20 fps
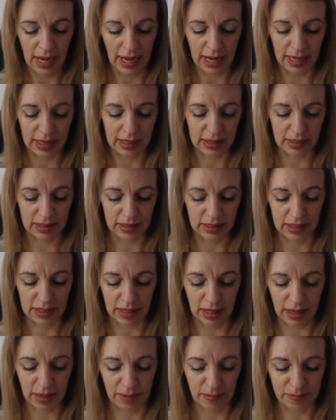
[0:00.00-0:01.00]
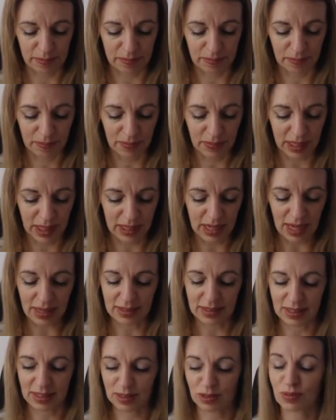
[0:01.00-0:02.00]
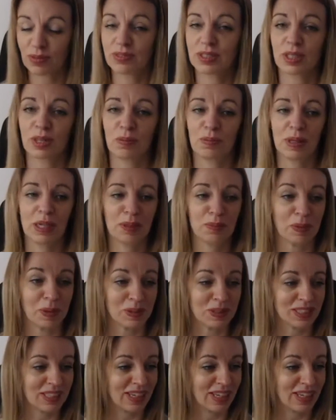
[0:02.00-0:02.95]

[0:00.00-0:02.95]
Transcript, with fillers: And yes, that's Riverside Bead Box.